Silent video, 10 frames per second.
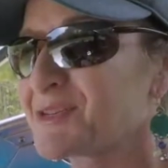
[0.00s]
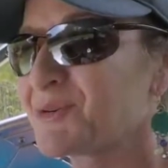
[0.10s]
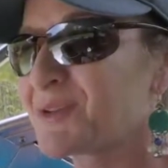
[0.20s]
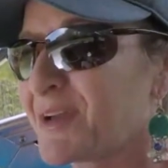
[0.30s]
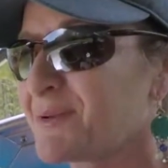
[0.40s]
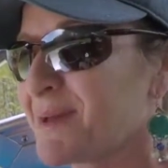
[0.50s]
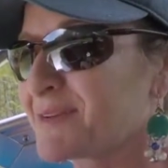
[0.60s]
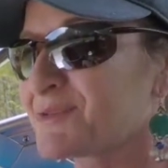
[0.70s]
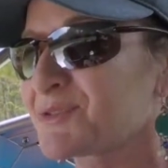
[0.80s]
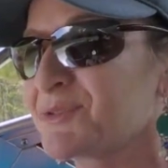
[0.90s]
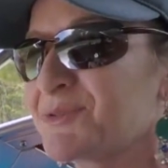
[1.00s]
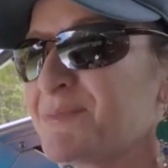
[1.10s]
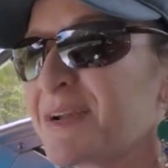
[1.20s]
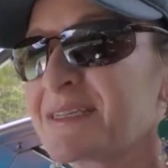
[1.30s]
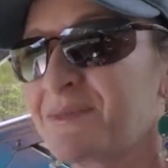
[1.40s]
to school to go to medical school
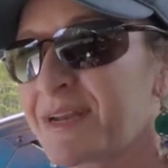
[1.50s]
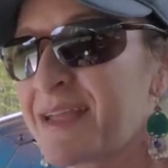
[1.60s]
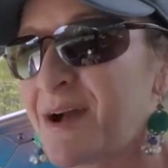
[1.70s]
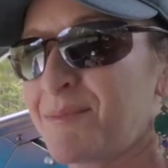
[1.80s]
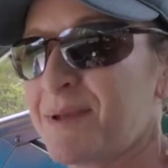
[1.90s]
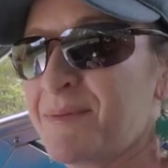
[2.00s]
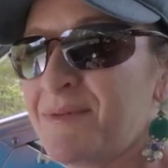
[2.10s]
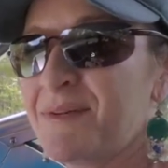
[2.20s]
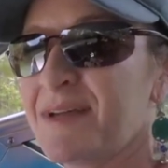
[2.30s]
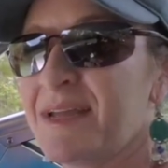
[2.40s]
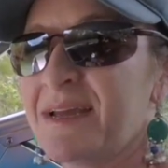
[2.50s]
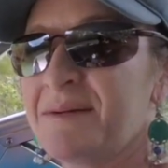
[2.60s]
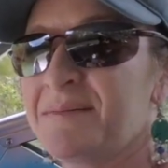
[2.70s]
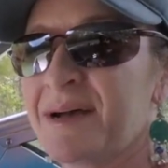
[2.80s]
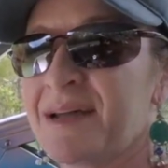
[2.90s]
because I wanted to help people,
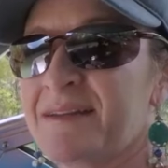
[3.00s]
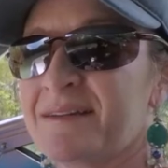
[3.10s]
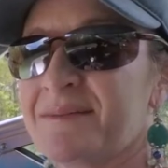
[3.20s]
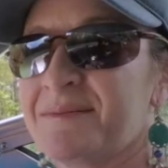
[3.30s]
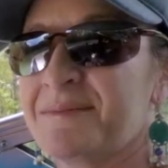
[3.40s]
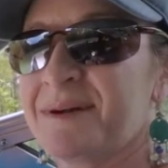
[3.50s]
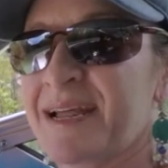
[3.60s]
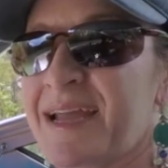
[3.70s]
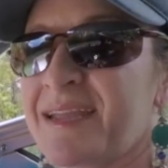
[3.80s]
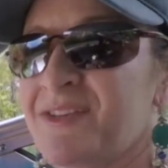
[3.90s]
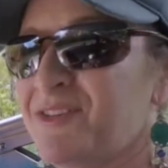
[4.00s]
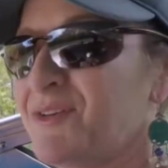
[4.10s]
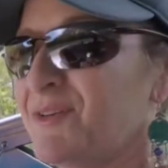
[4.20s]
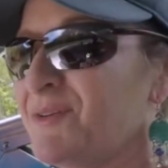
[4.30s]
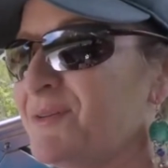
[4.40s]
but I
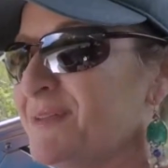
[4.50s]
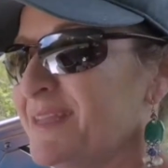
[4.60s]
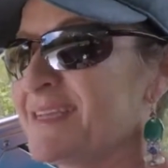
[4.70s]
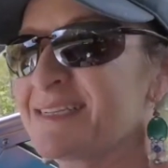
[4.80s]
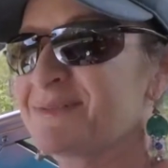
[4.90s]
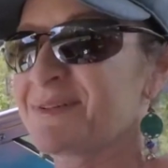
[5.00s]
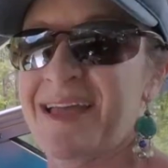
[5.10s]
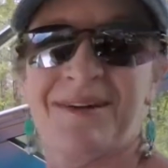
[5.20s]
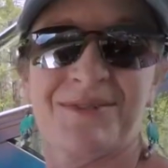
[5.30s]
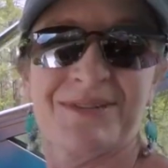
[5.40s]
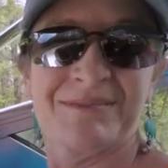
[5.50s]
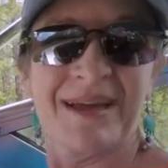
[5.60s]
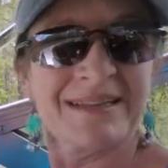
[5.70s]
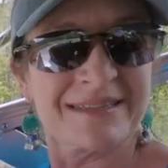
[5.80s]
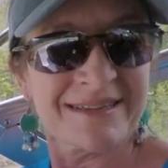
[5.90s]
can do this without using
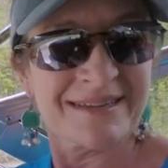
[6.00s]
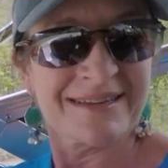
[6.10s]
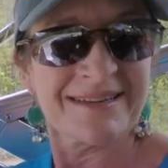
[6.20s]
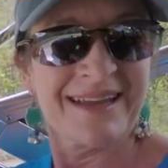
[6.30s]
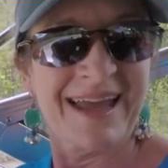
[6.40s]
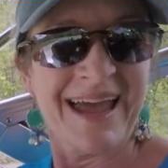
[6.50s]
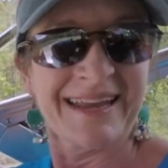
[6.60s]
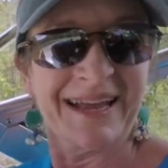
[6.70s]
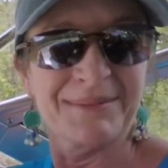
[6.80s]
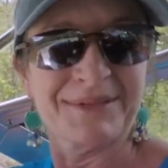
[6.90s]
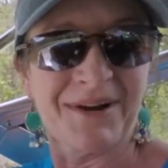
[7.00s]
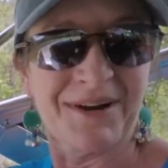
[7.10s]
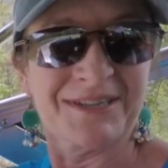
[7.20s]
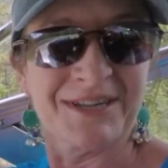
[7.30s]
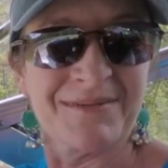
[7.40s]
medicine, and it helps their
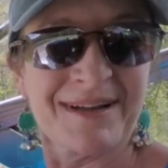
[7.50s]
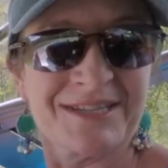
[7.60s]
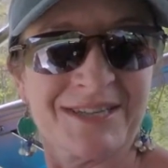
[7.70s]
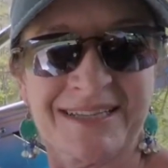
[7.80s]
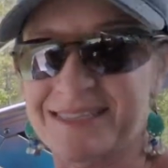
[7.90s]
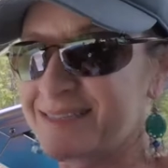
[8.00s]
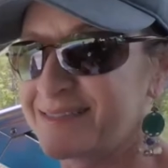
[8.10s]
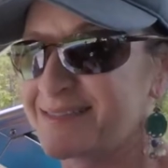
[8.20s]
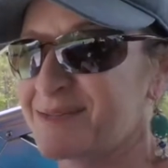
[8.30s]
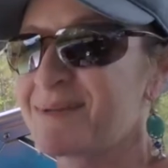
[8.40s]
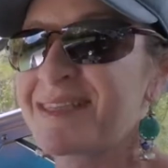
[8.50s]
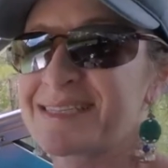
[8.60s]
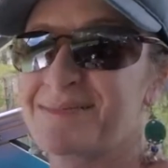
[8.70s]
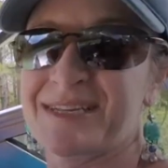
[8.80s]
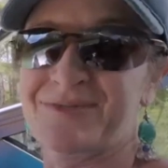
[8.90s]
heart so much. To me,
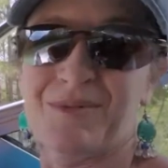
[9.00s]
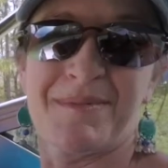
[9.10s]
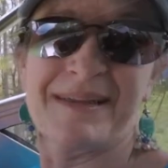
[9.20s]
that's the best form of